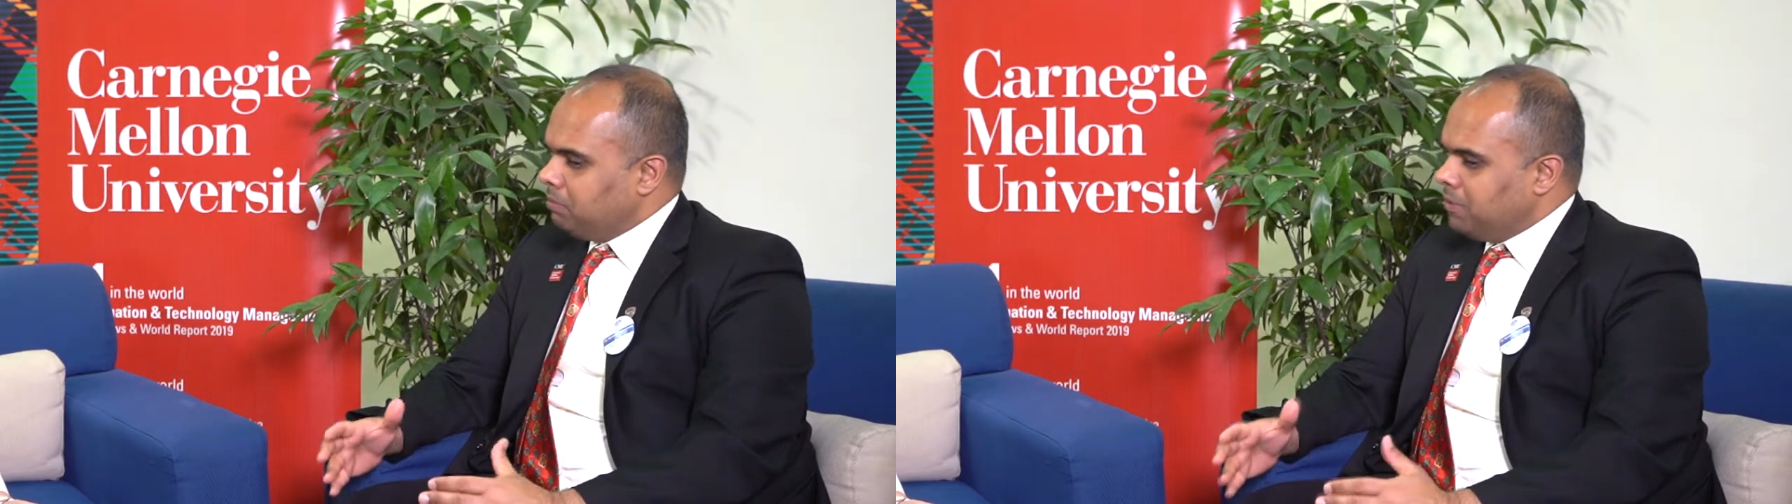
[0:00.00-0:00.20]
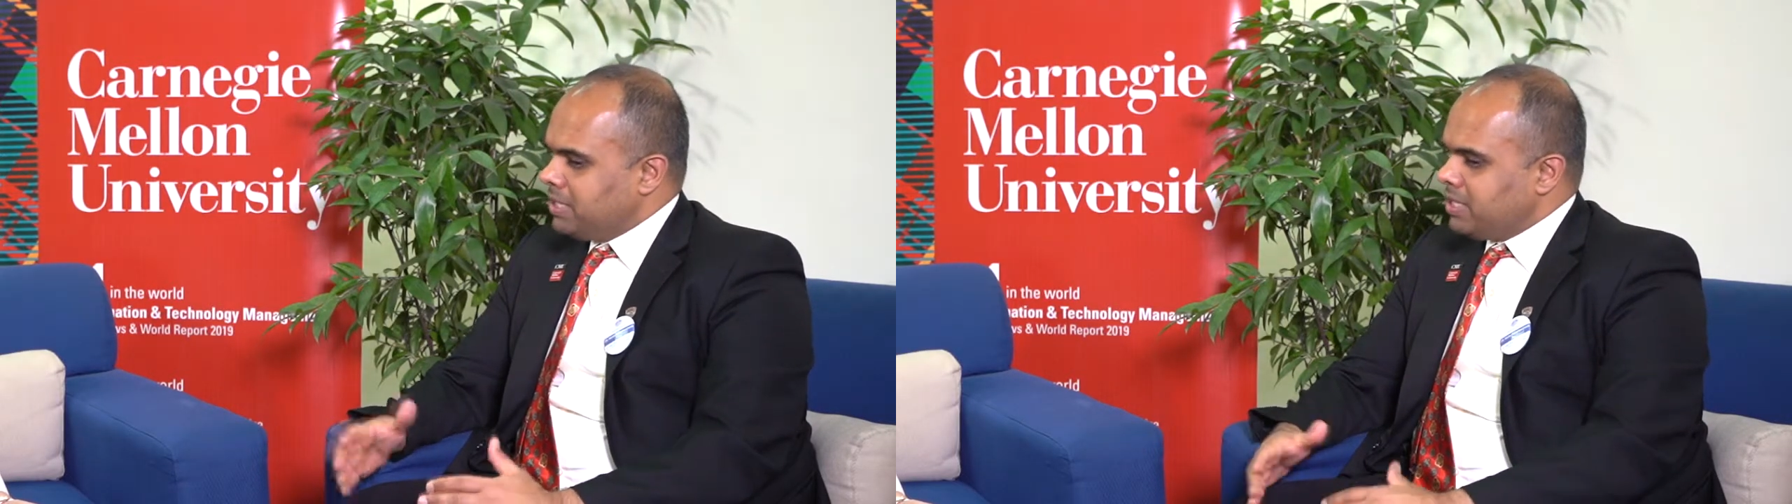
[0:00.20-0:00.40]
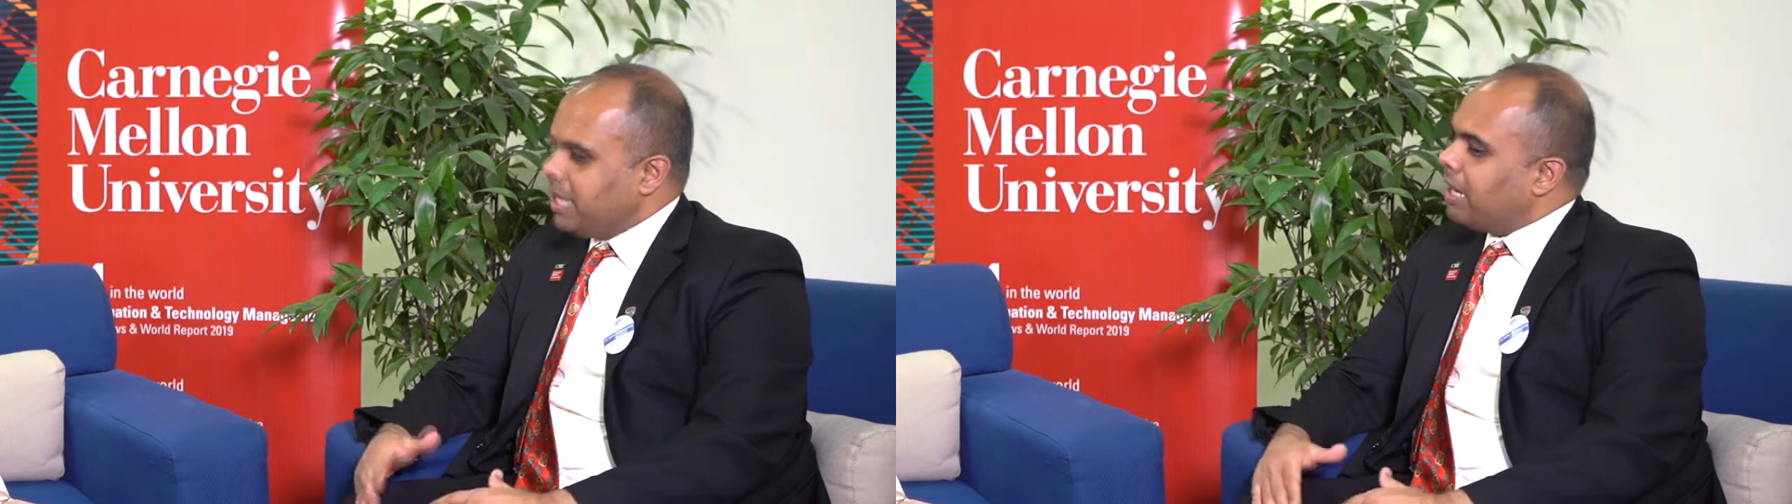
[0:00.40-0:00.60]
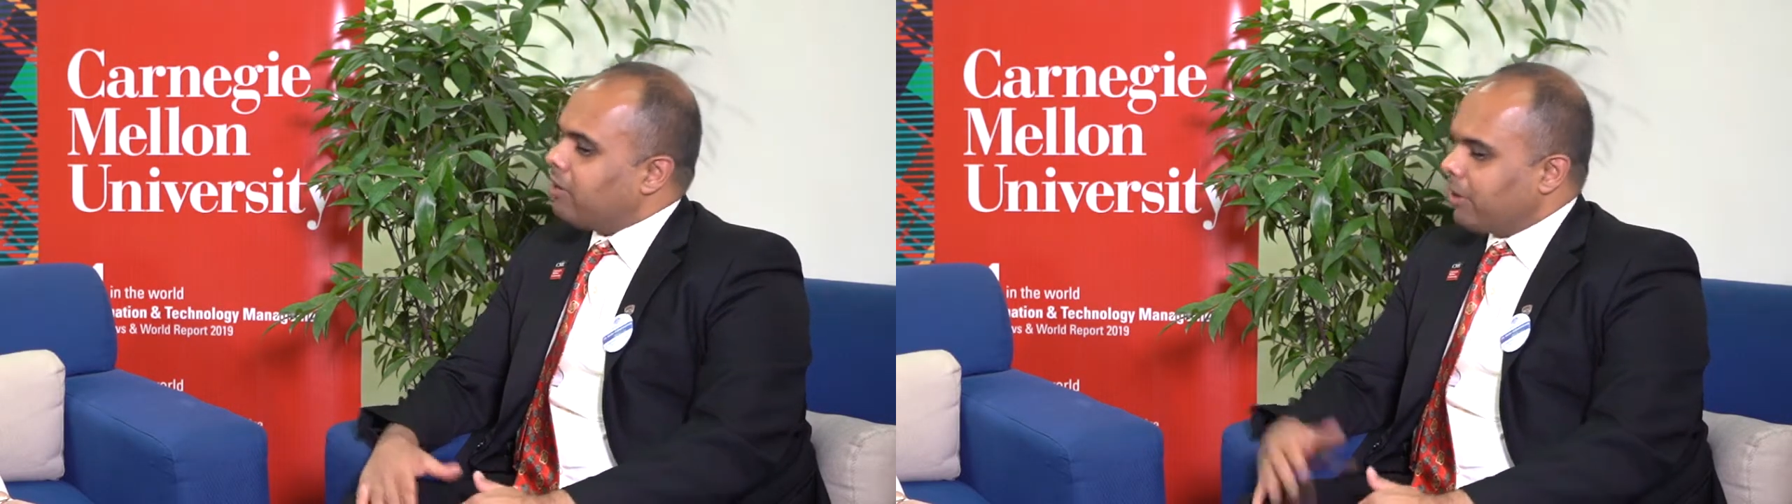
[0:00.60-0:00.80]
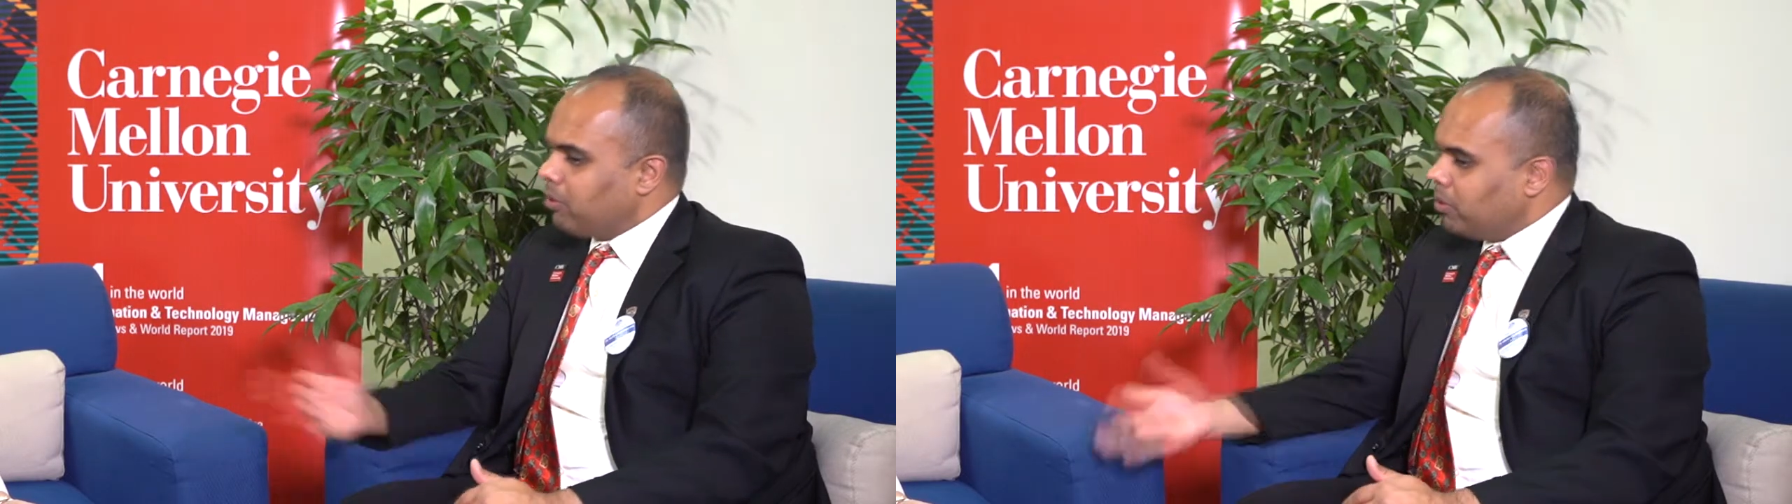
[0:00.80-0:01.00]
be
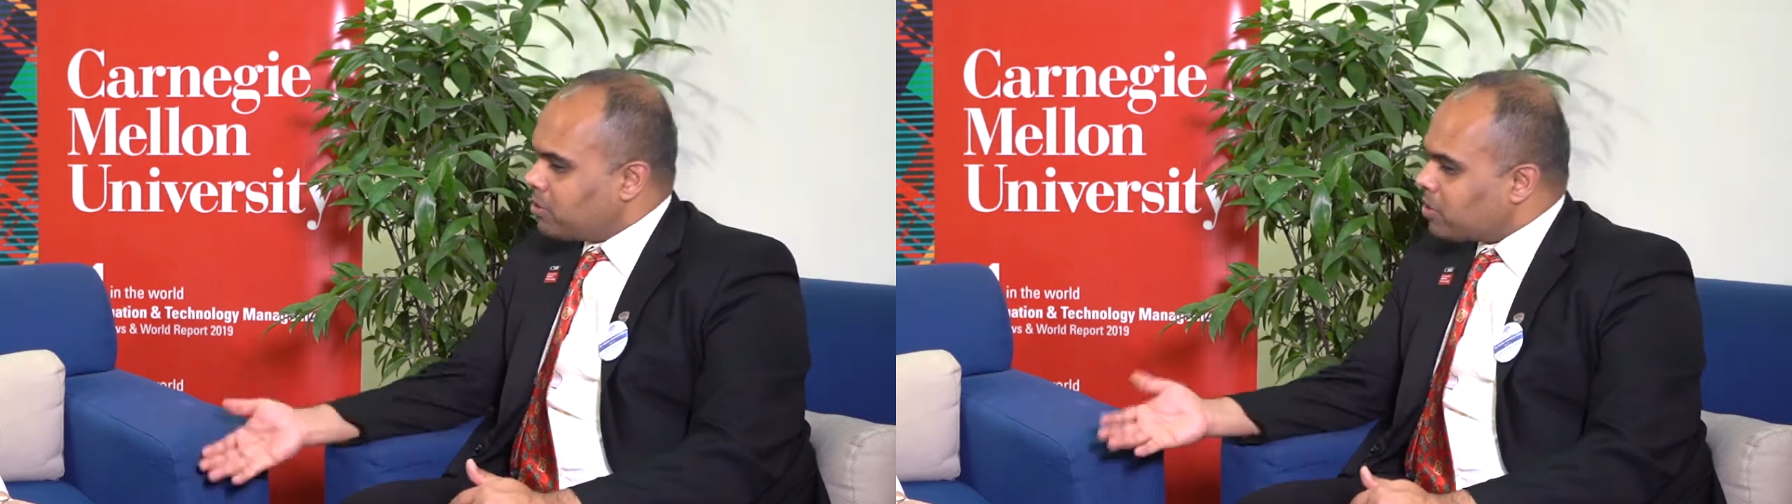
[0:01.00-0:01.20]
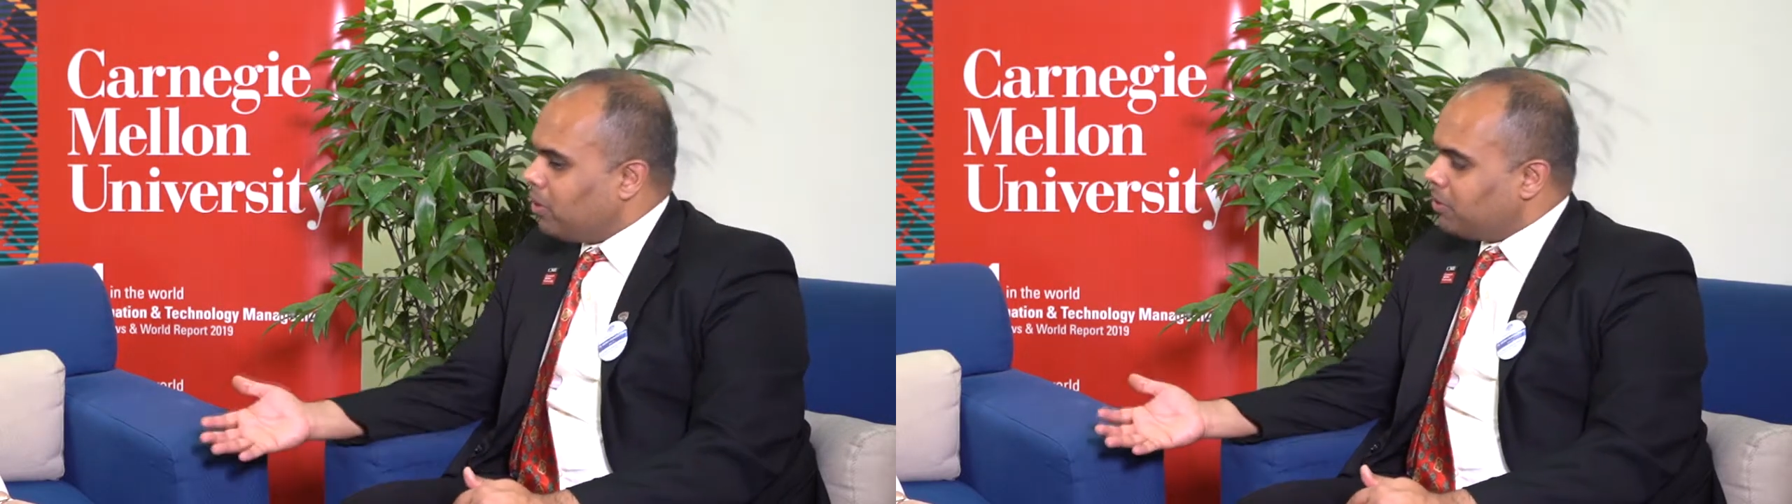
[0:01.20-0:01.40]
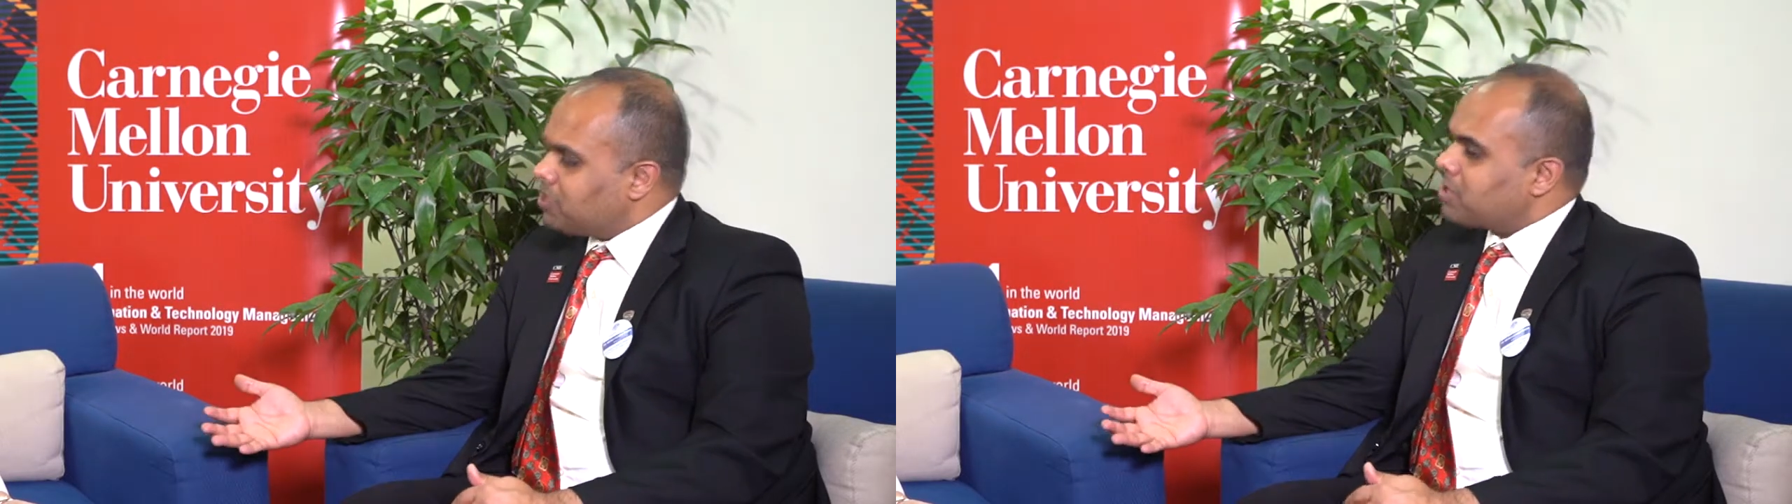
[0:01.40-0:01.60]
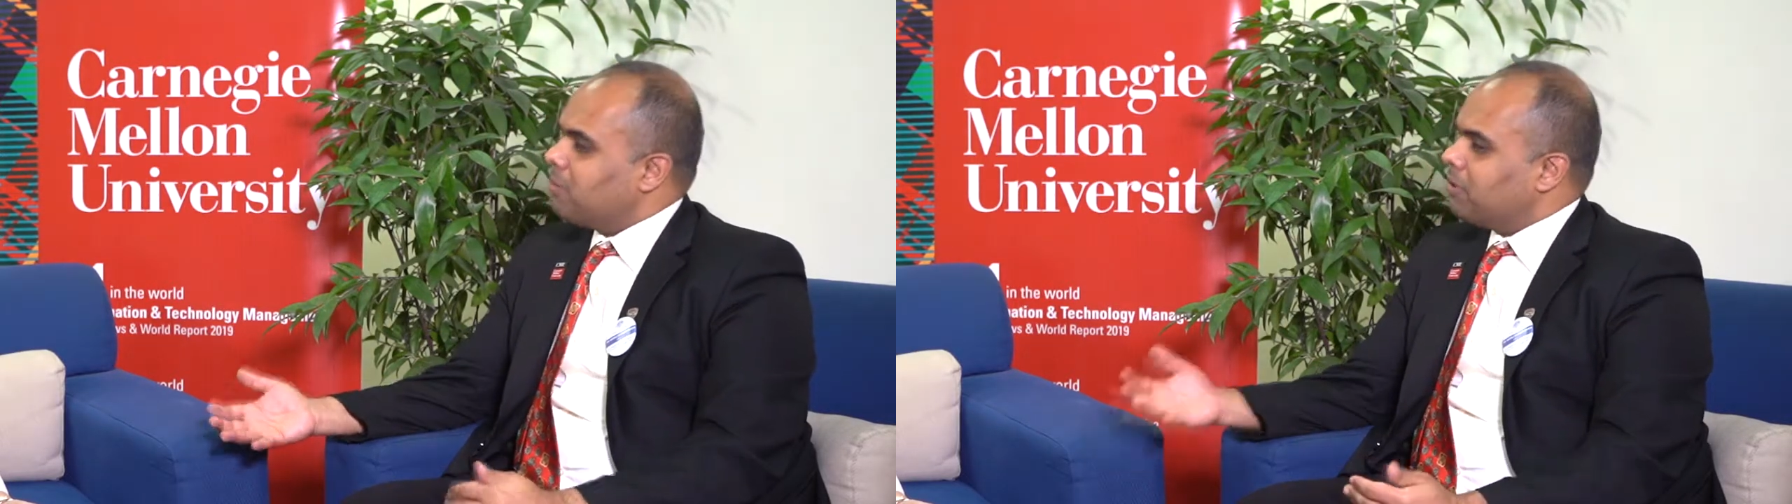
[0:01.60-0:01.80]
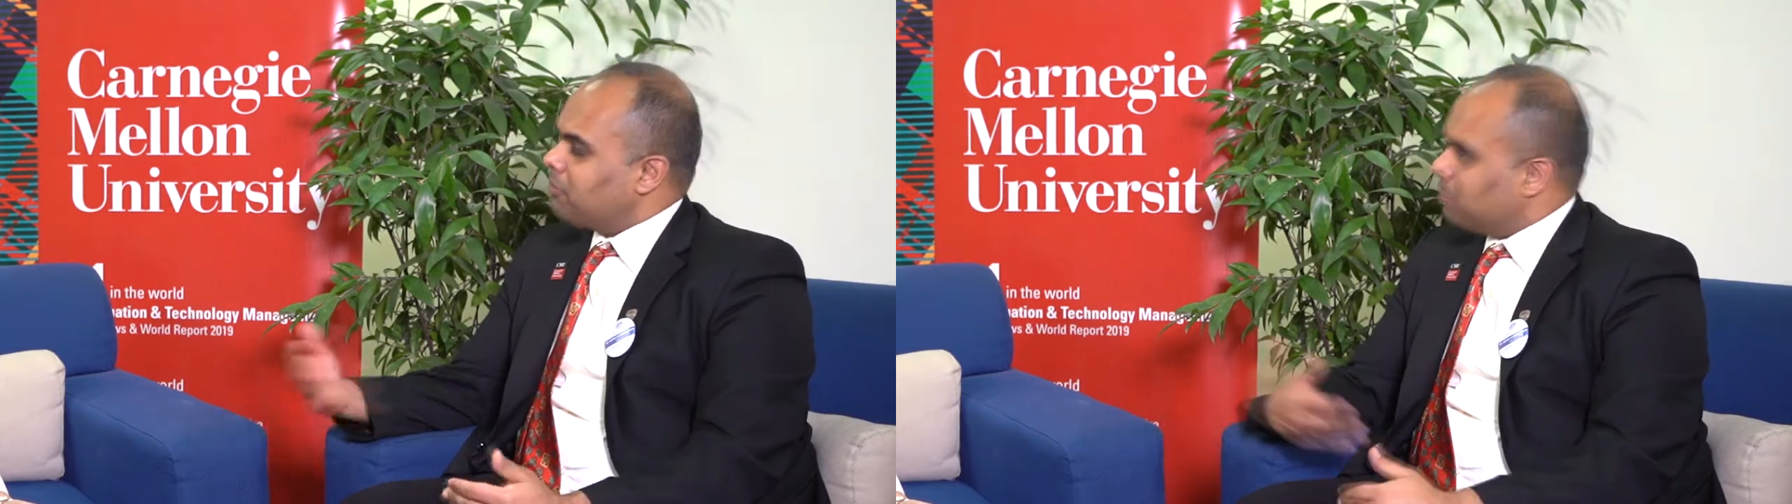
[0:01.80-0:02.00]
seeing regular scholars
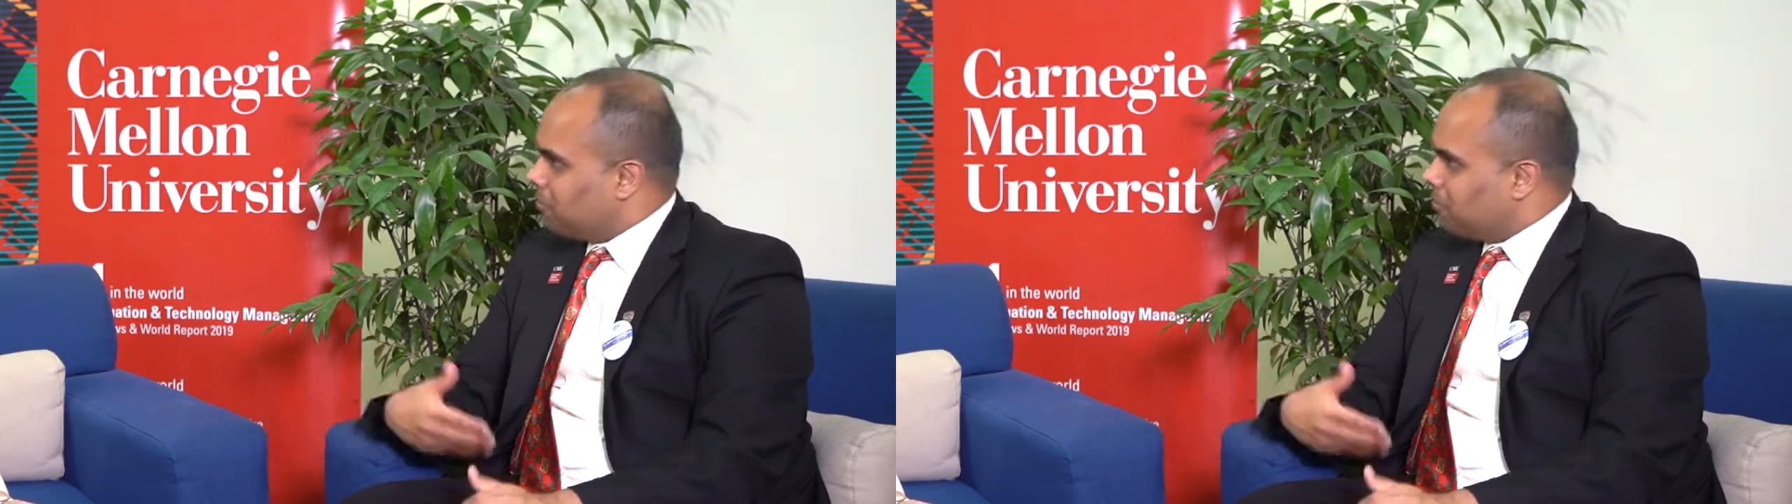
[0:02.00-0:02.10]
coming from